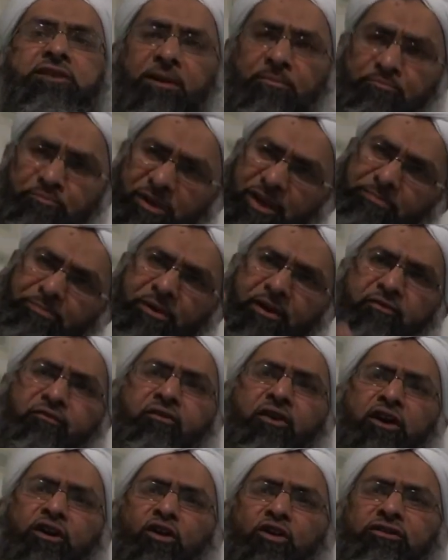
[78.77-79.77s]
Some people
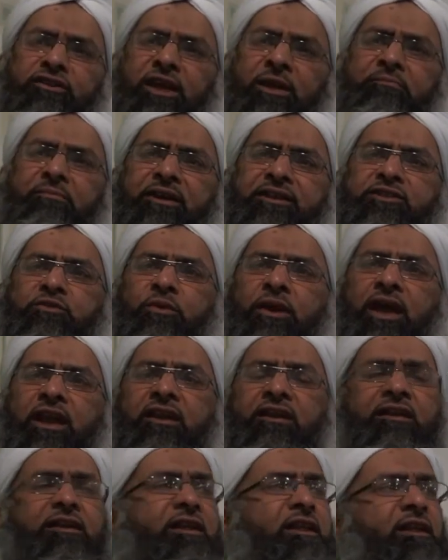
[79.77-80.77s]
followed them as
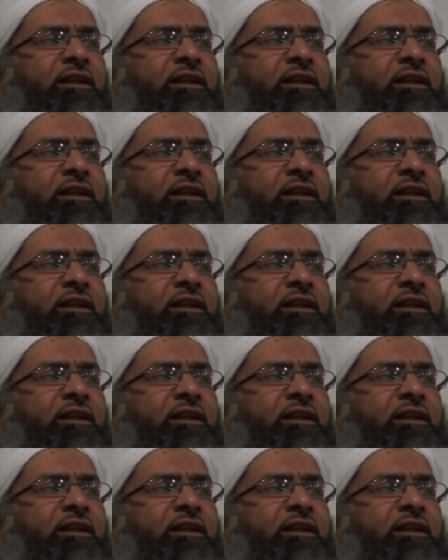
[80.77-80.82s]
well.